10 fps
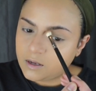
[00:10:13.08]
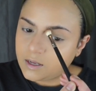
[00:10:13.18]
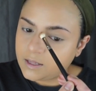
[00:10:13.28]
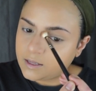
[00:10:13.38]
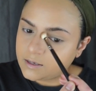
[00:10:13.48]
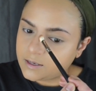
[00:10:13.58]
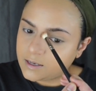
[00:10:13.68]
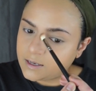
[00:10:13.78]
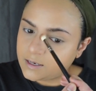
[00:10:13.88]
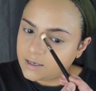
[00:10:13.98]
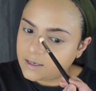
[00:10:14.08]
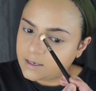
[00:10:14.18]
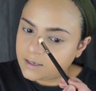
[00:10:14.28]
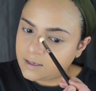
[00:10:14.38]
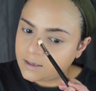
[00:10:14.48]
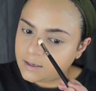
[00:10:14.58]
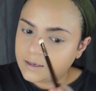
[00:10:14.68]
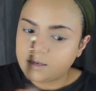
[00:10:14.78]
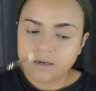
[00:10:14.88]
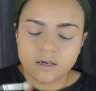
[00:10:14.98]
and taking it in.
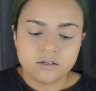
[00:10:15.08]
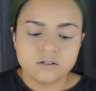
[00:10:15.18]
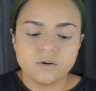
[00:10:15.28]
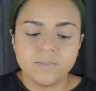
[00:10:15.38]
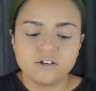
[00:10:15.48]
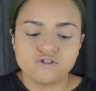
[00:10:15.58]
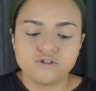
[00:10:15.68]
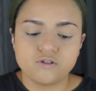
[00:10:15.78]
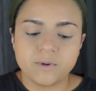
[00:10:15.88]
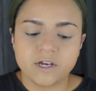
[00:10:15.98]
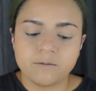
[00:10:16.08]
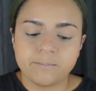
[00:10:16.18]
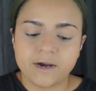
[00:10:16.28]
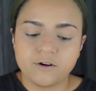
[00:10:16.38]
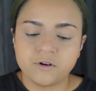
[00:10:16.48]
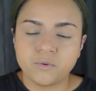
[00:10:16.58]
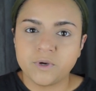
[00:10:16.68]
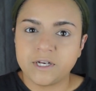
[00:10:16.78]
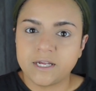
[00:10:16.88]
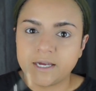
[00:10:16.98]
So make sure to pick up powder
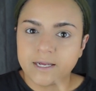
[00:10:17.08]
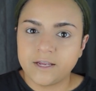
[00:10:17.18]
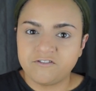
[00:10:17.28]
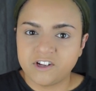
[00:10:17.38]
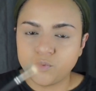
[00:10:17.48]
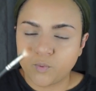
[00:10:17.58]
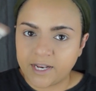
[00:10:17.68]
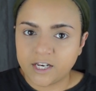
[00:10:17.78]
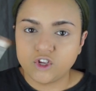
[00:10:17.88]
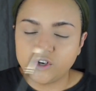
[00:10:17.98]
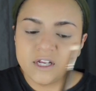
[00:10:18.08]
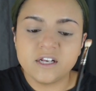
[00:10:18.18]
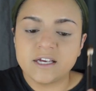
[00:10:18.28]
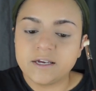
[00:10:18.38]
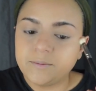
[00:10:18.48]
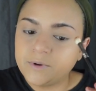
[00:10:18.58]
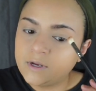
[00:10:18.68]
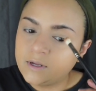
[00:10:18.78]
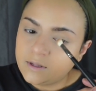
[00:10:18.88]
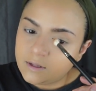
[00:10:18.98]
if and when you need it.
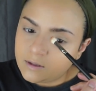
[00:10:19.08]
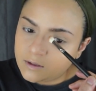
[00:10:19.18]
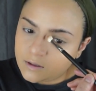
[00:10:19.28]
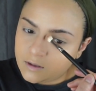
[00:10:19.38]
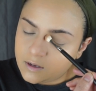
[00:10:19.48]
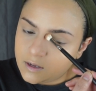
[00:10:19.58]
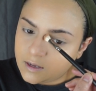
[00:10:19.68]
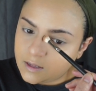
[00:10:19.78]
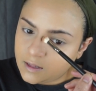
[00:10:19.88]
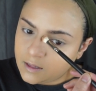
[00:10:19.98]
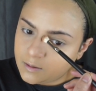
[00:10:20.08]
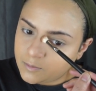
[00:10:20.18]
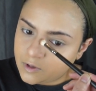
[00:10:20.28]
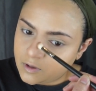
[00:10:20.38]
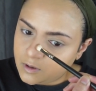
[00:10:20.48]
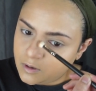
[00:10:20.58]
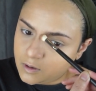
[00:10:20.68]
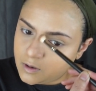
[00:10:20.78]
And I'm gonna